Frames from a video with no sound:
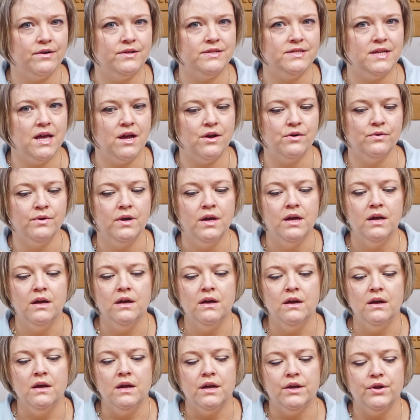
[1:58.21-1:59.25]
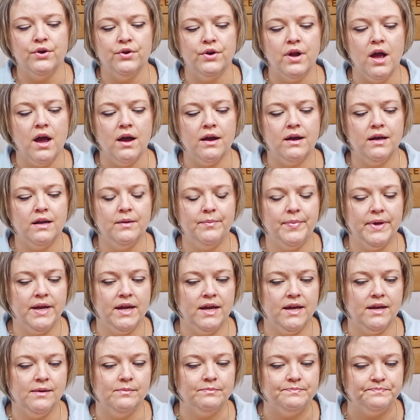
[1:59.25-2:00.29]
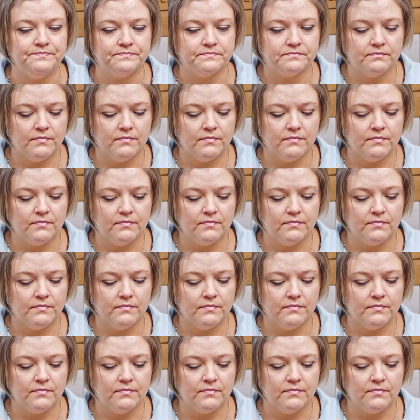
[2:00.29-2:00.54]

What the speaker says: So you're not going to be